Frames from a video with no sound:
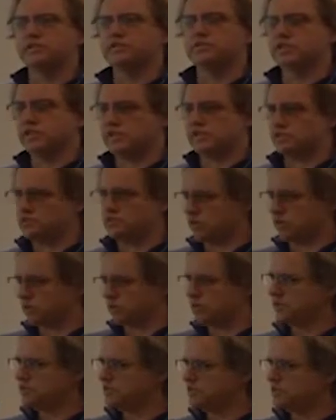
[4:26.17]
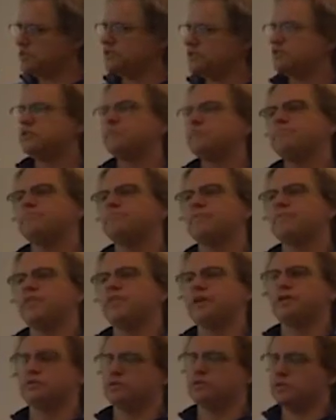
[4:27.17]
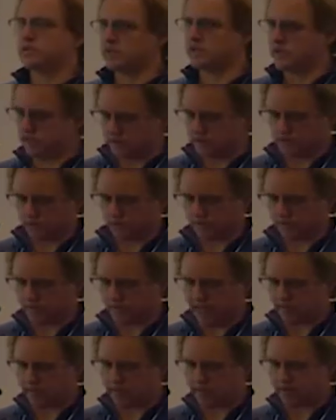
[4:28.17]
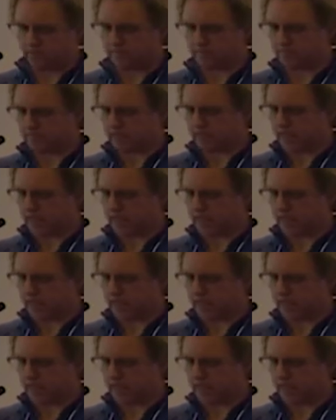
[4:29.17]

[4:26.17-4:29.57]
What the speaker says: You did historic research, then you looked at historic mapping,